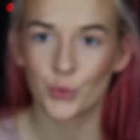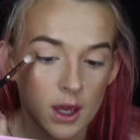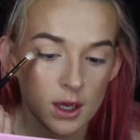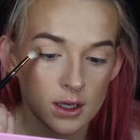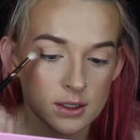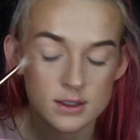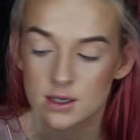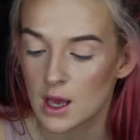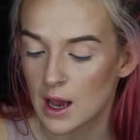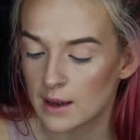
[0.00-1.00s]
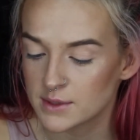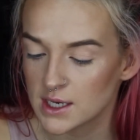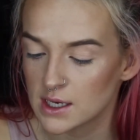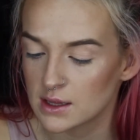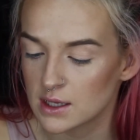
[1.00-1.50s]
And I'm
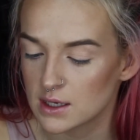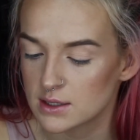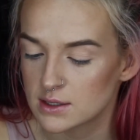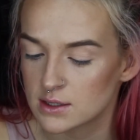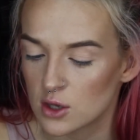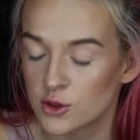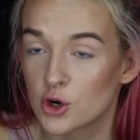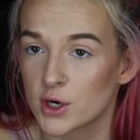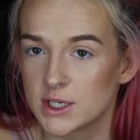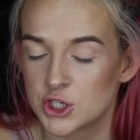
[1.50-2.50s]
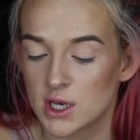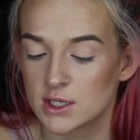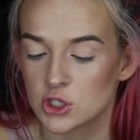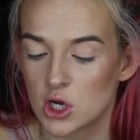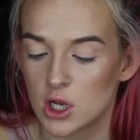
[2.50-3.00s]
taking the crease
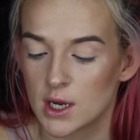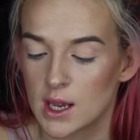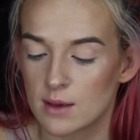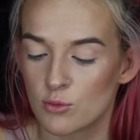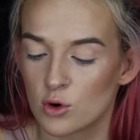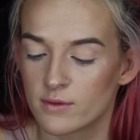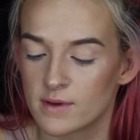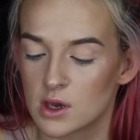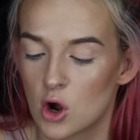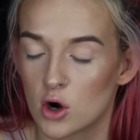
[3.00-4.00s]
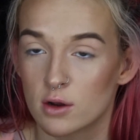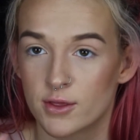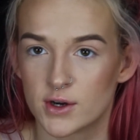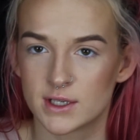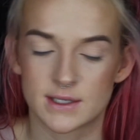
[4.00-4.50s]
shades on a Morphe
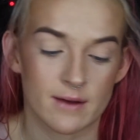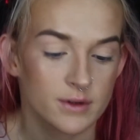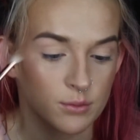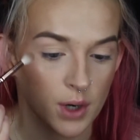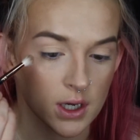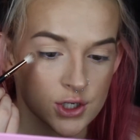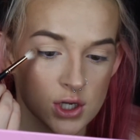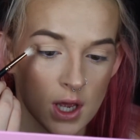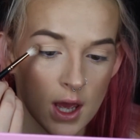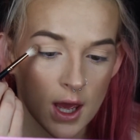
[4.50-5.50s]
R37 brush.